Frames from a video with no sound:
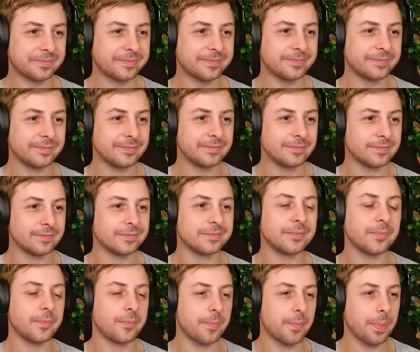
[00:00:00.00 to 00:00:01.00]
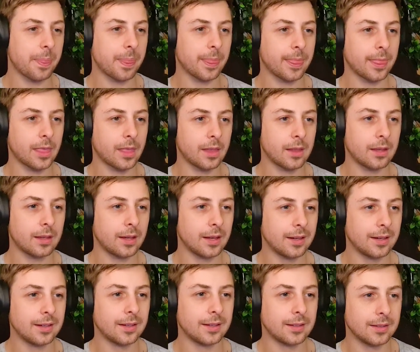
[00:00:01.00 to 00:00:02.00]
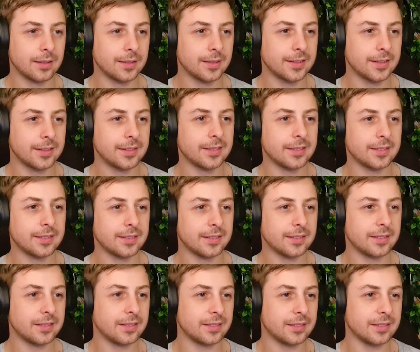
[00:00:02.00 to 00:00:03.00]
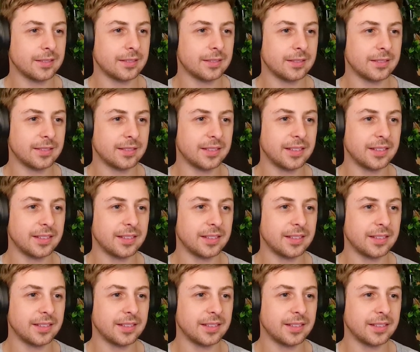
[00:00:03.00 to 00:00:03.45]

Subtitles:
No words are spoken by the person on screen.